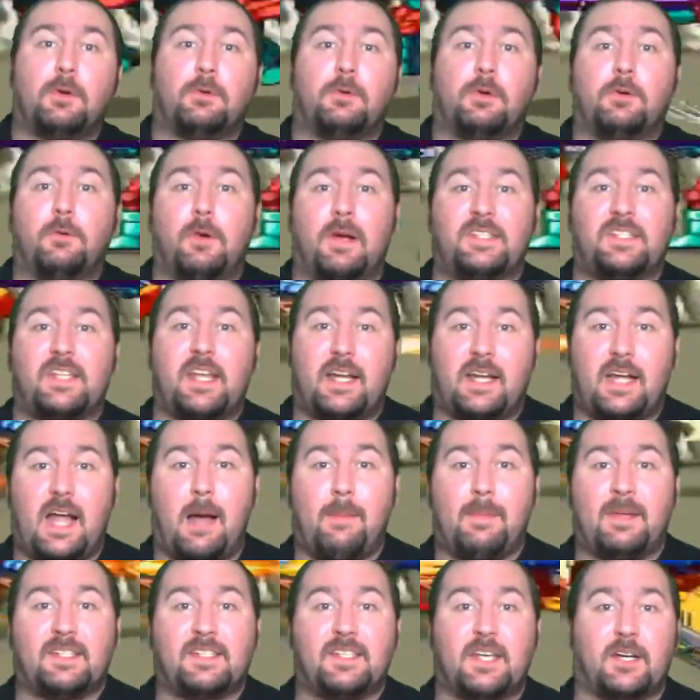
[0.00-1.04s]
a request in that
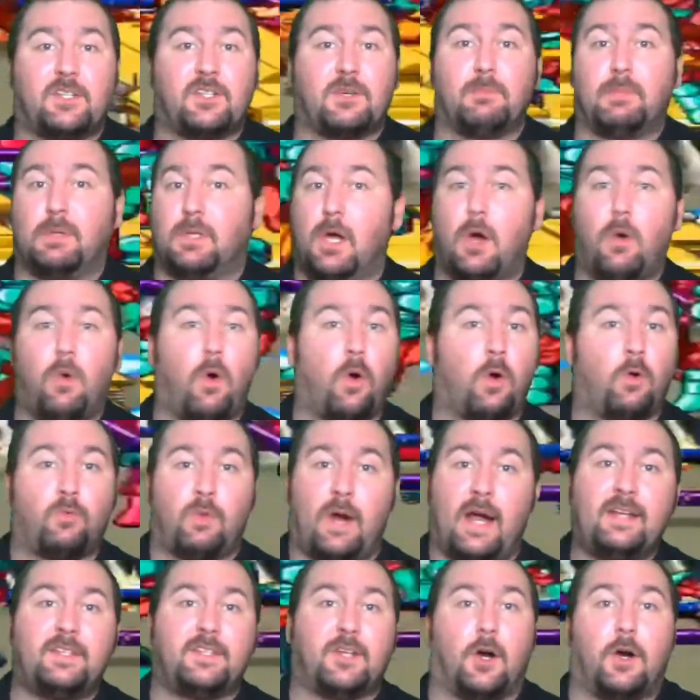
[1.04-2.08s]
comment section below or
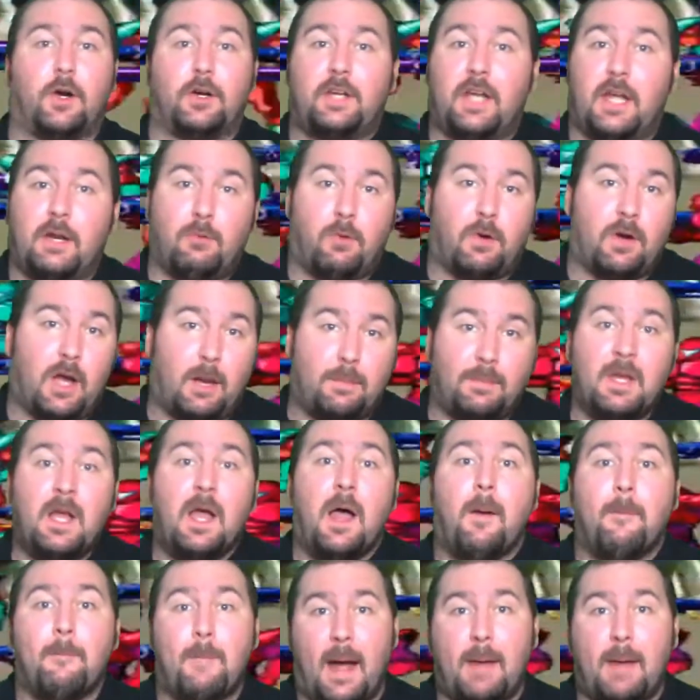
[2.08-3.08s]
write to Arcade 1-Up.